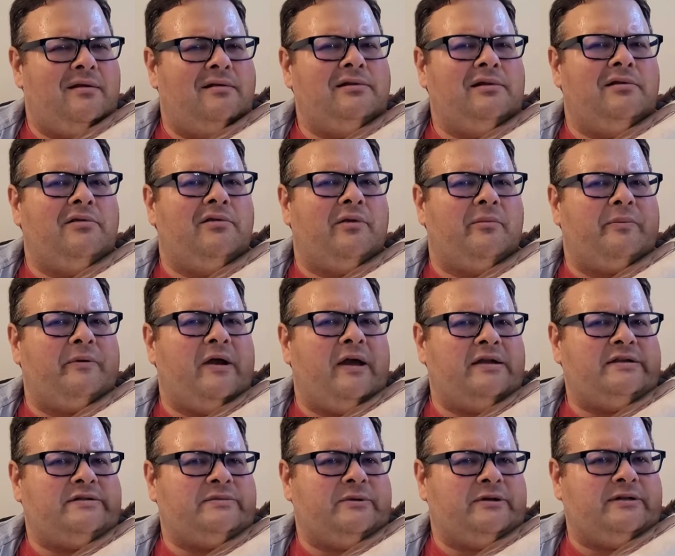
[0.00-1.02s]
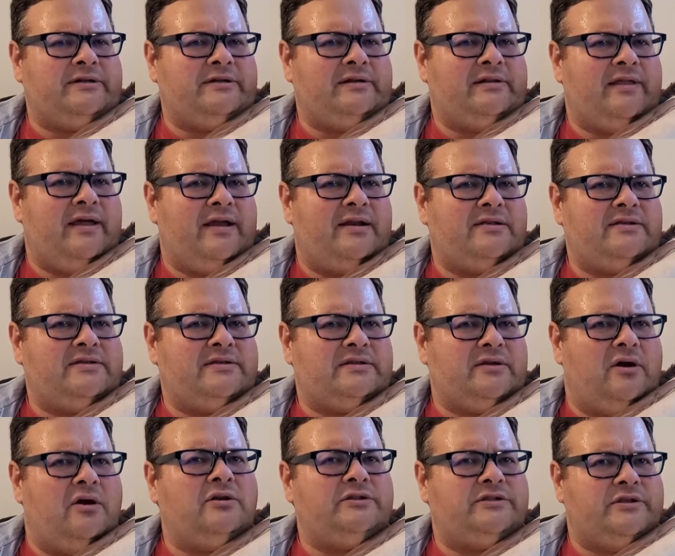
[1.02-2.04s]
a little surprise one that is
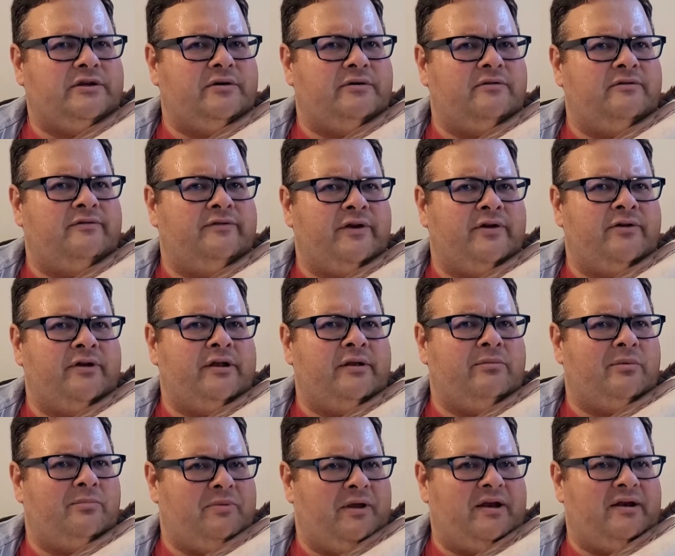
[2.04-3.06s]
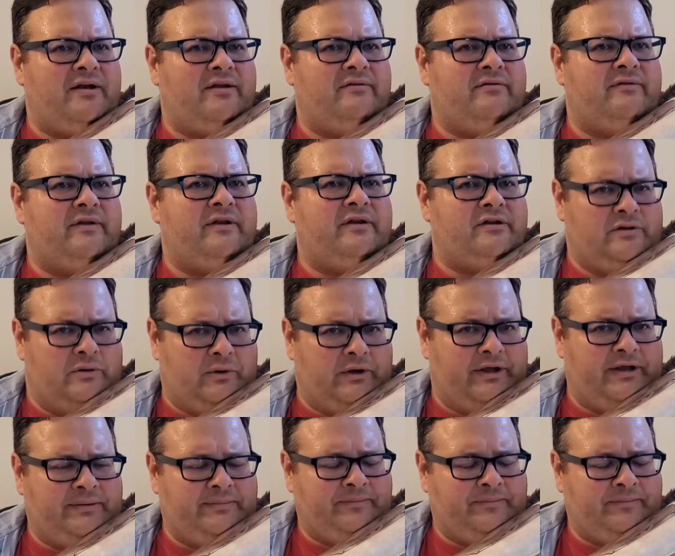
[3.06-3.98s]
also very repetitive and annoying.